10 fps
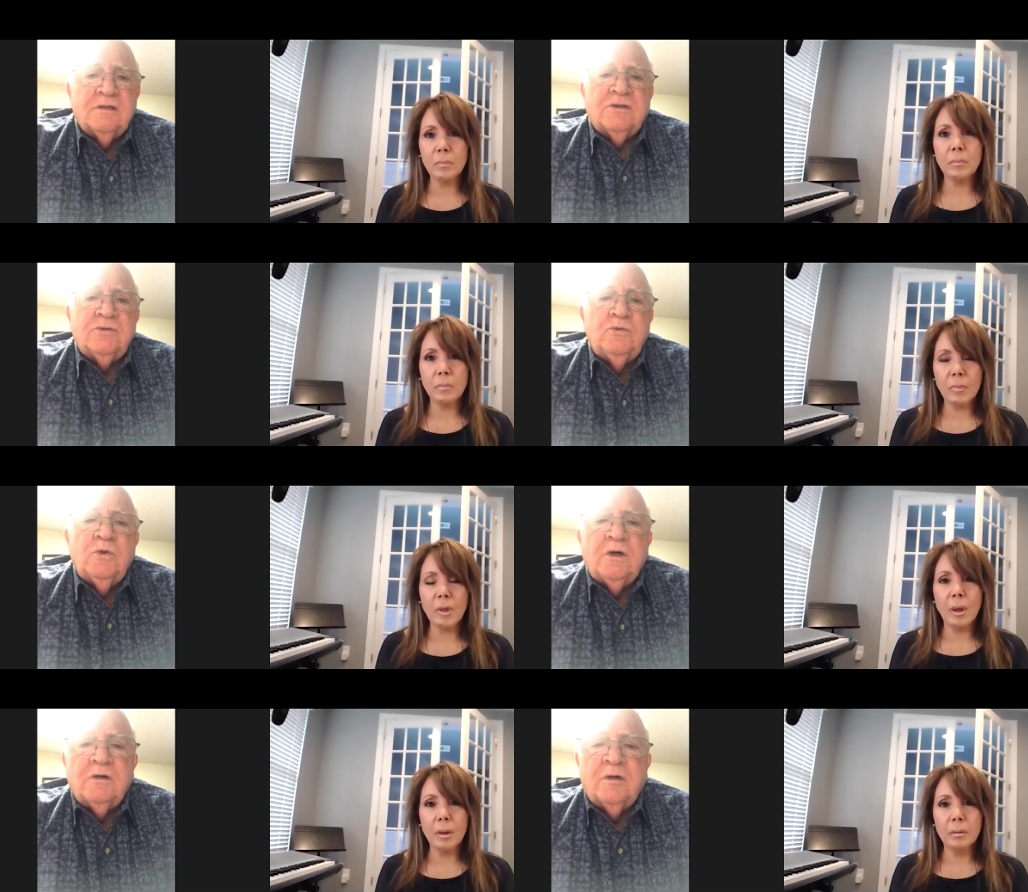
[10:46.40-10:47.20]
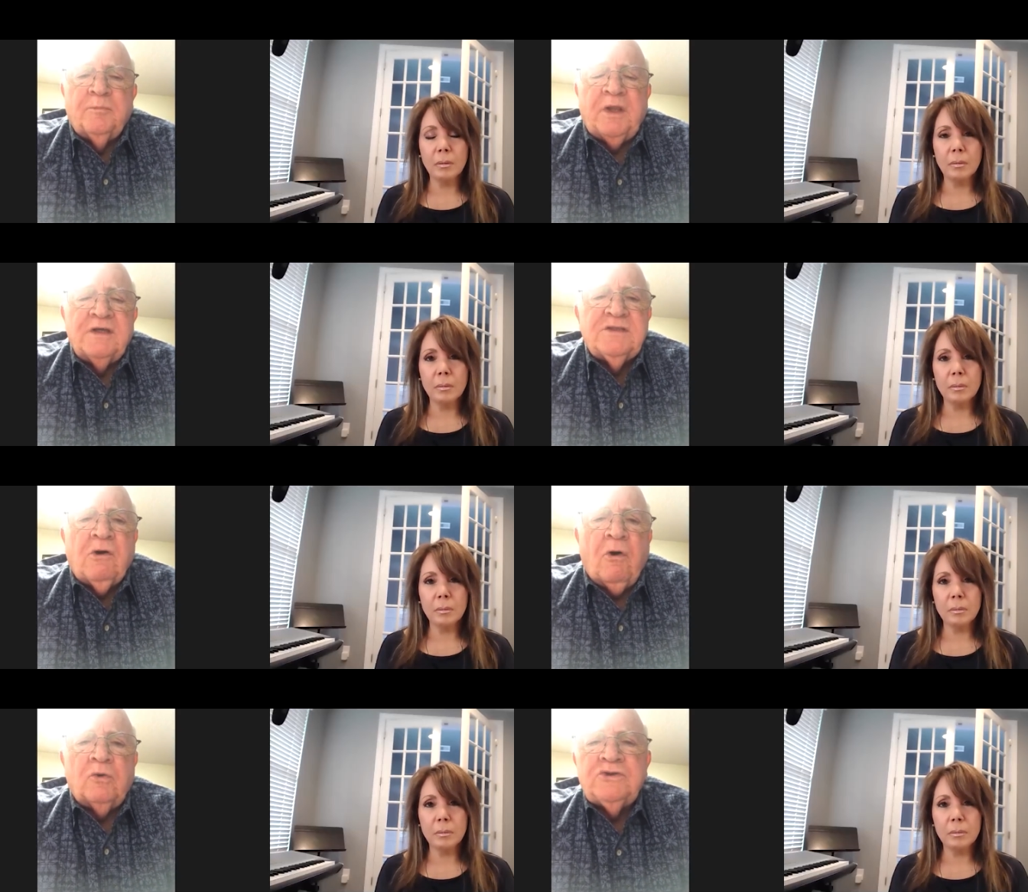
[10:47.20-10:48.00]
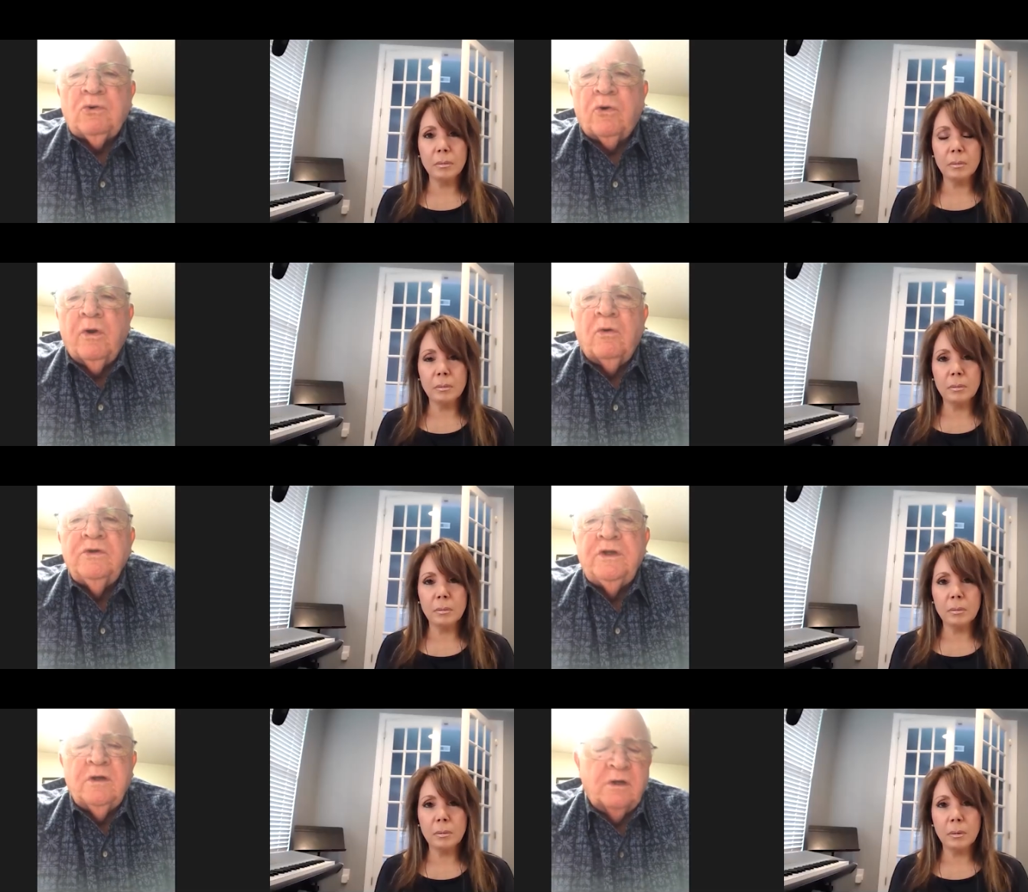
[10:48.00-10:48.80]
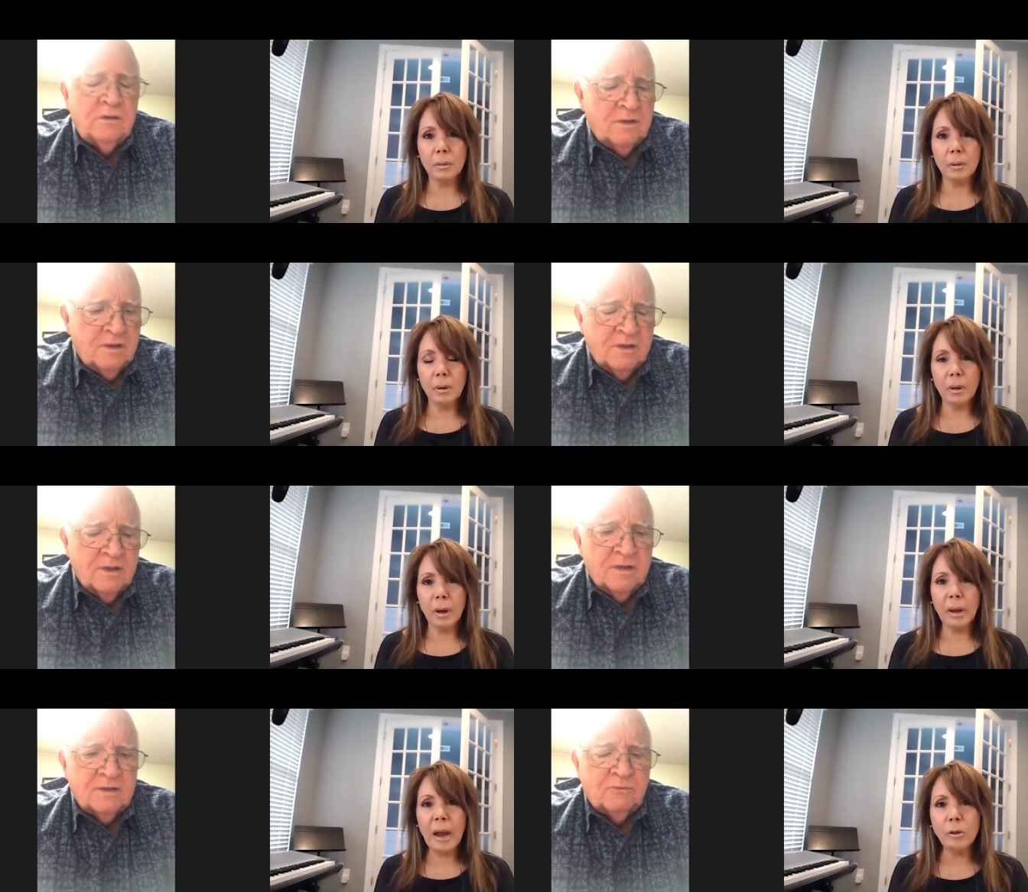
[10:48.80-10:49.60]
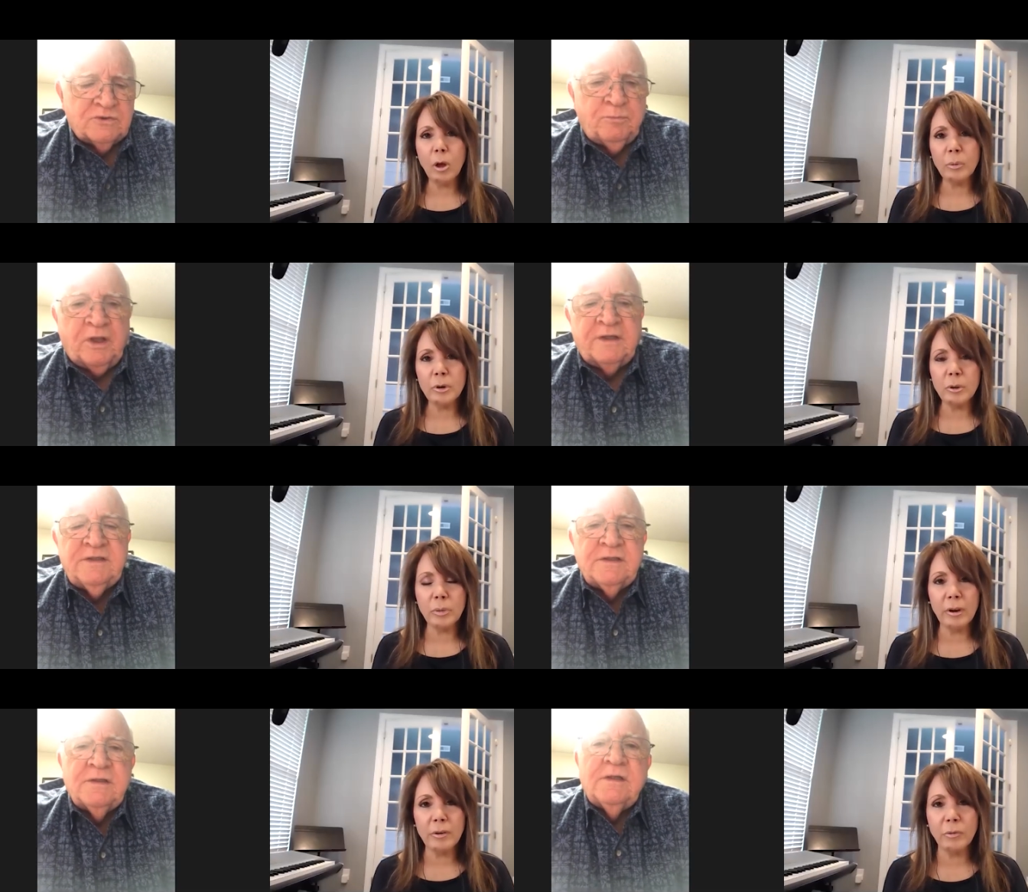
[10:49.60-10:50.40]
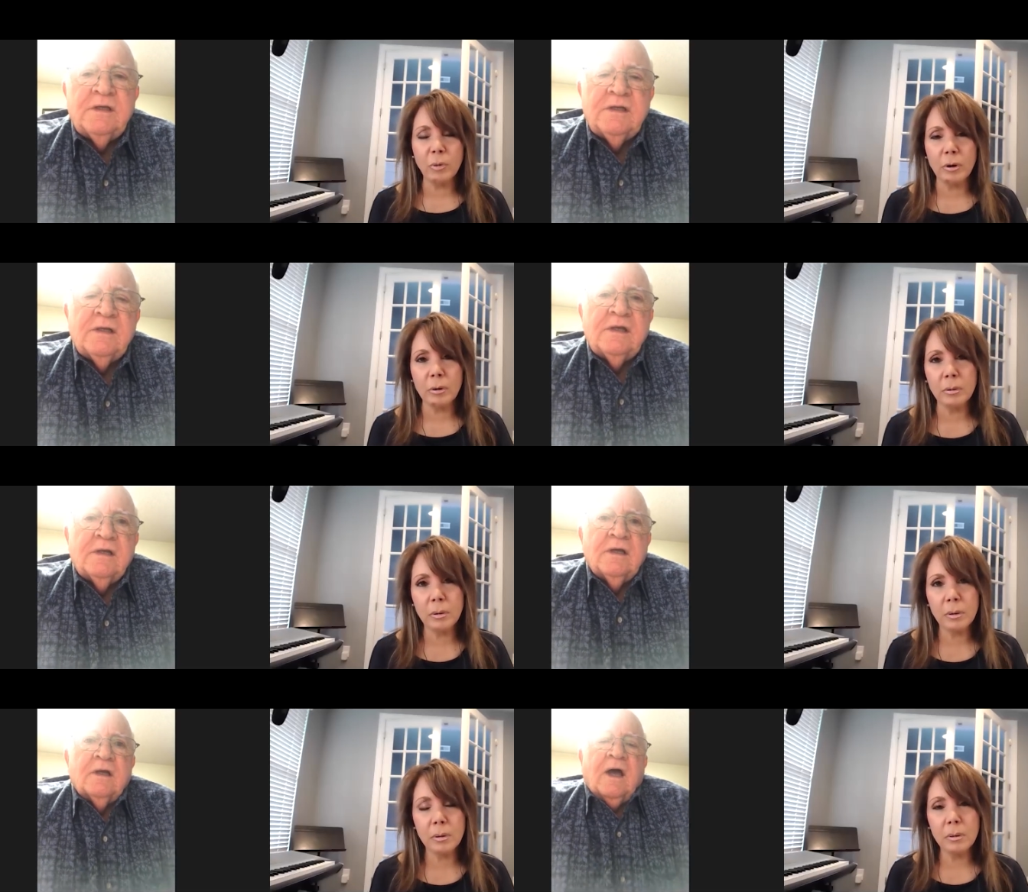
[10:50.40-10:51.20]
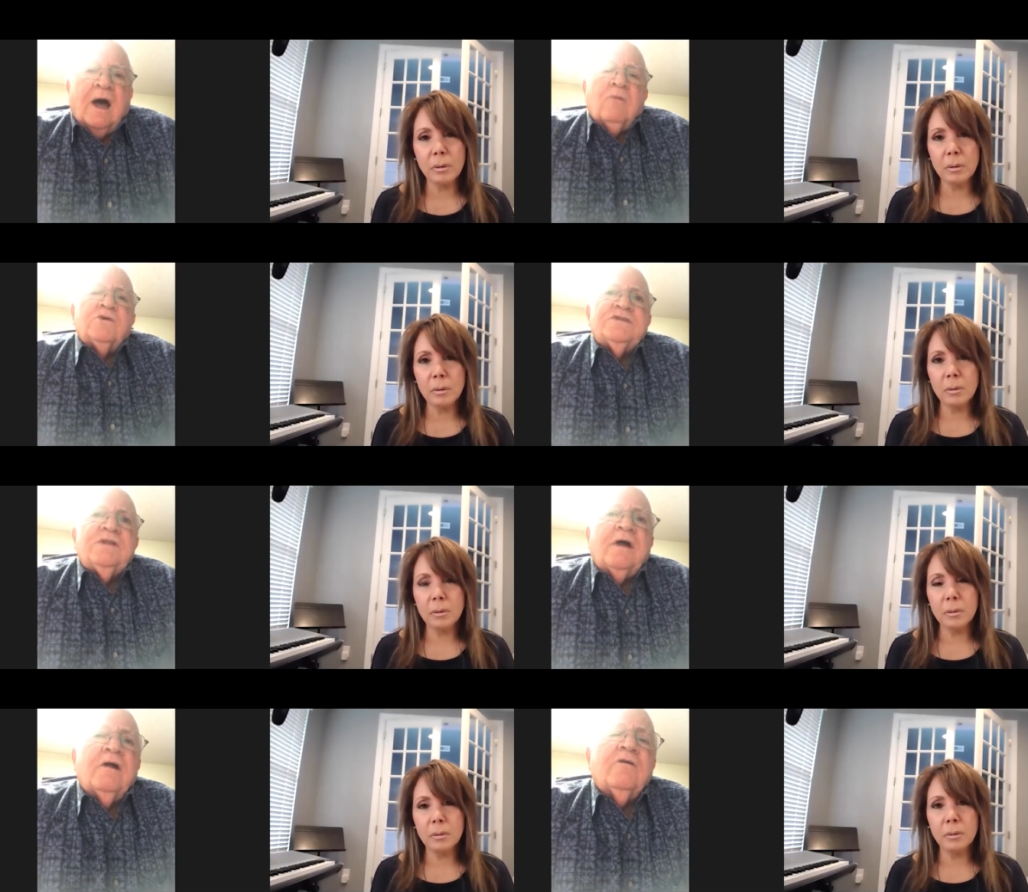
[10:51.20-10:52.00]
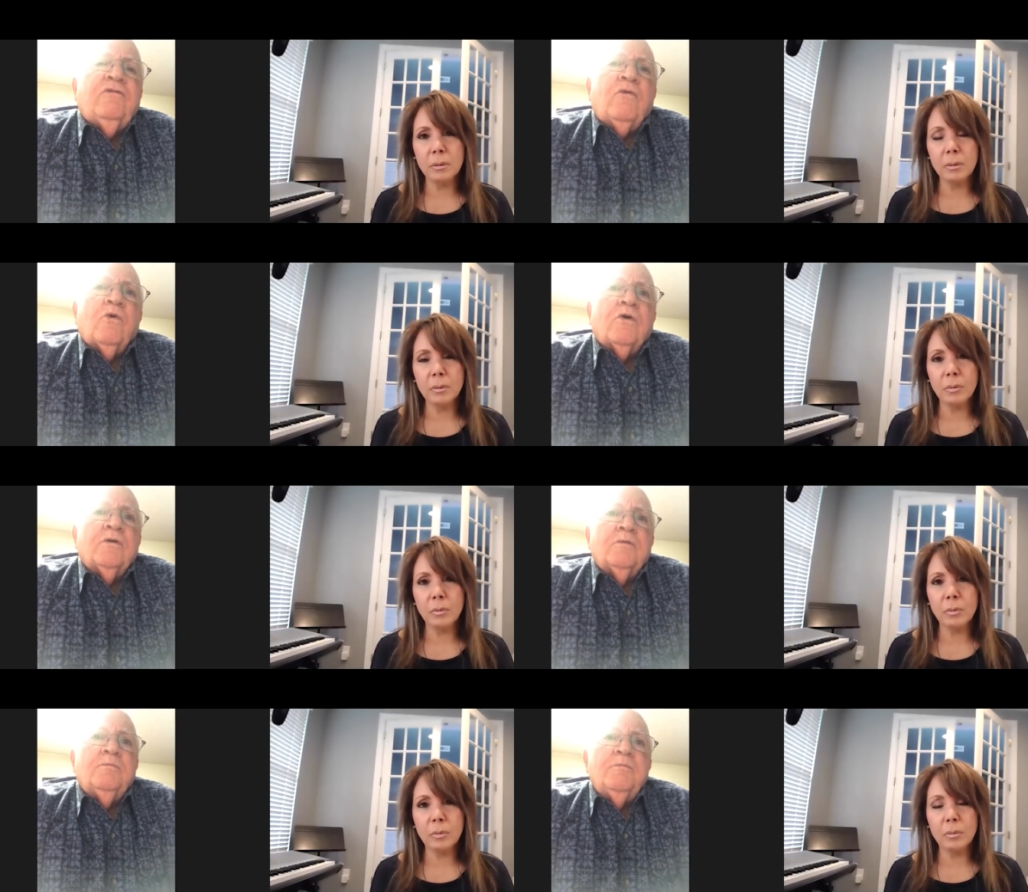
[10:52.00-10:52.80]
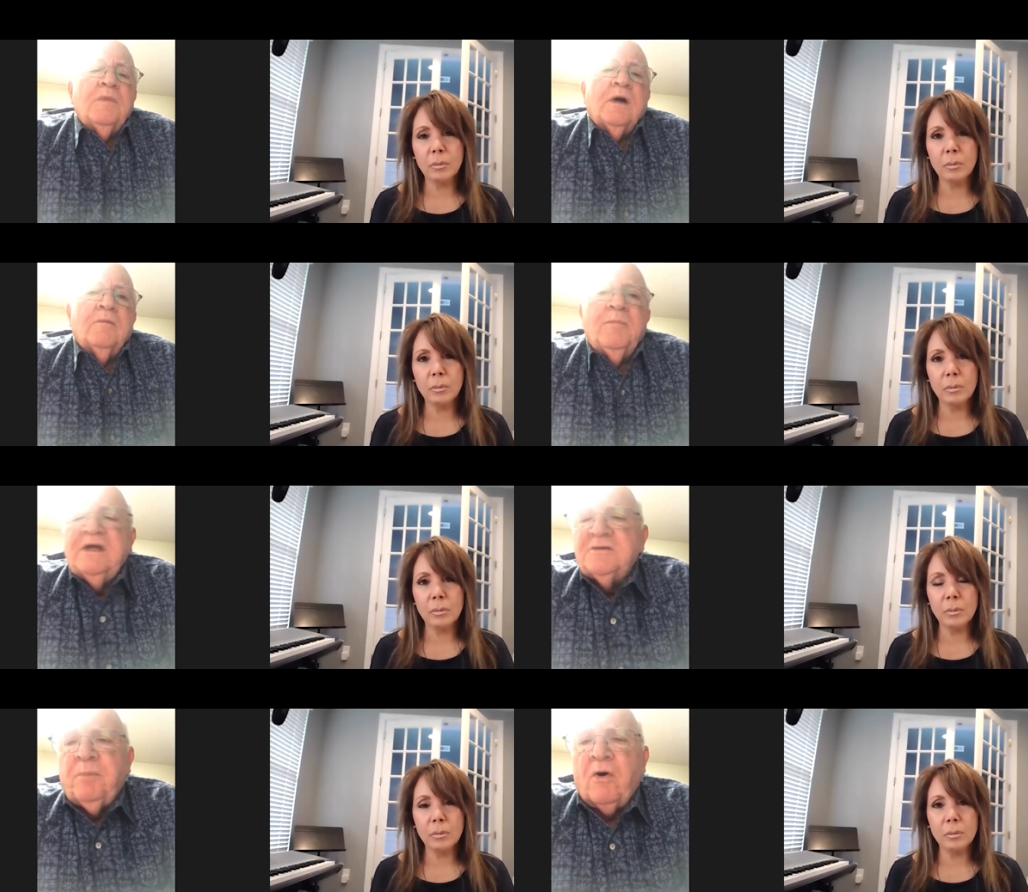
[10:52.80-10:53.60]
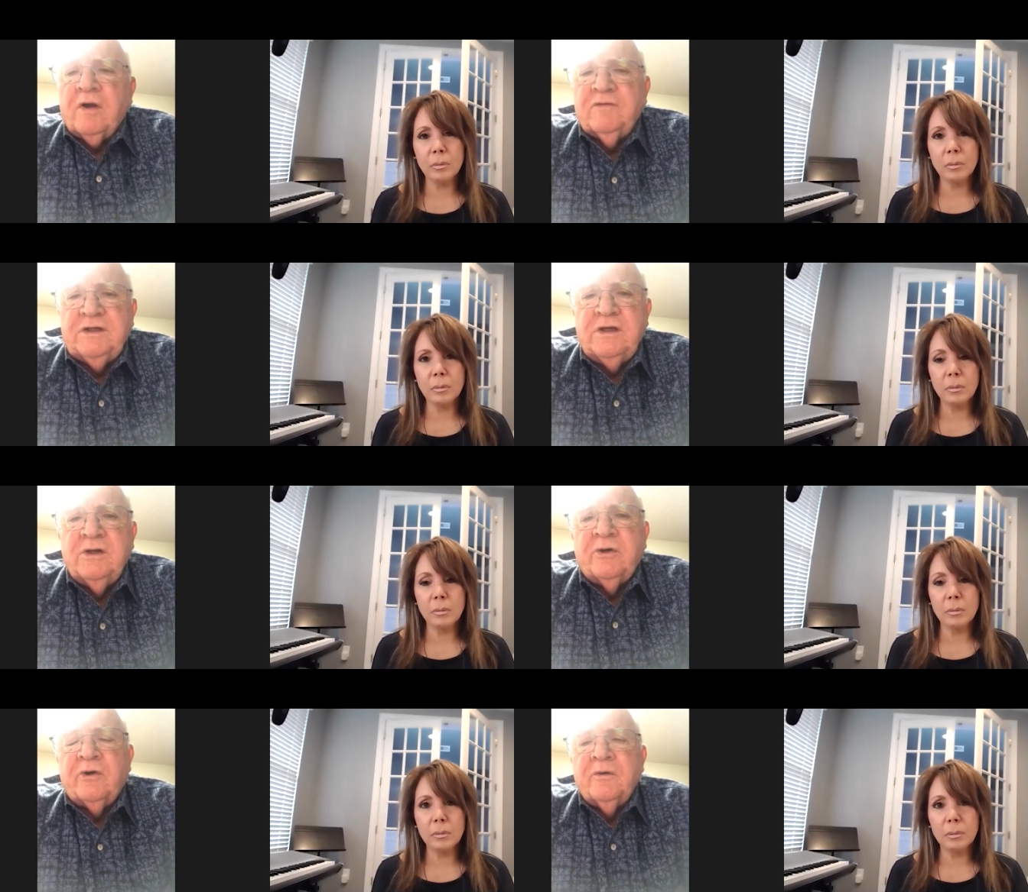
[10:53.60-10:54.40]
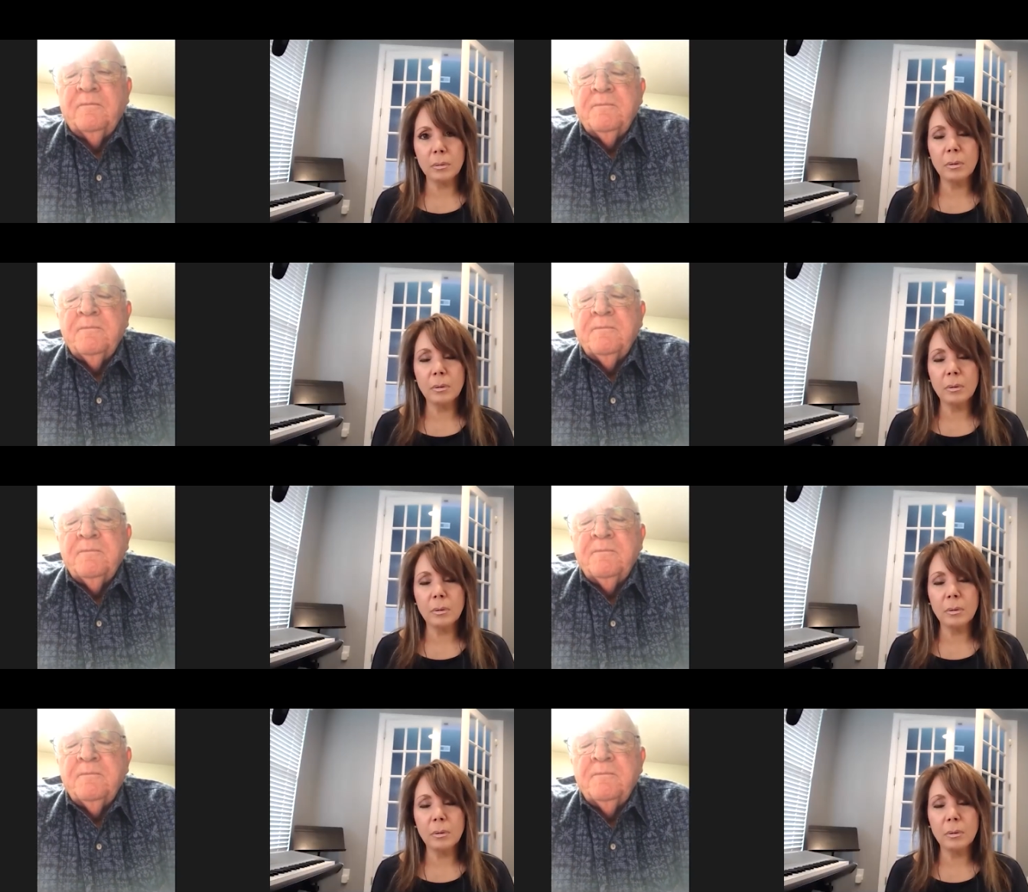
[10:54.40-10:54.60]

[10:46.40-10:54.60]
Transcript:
Speaker 1: to a place called Jordania.
Speaker 2: And how long were you there for?
Speaker 1: I was there for the uh, biggest part of a year.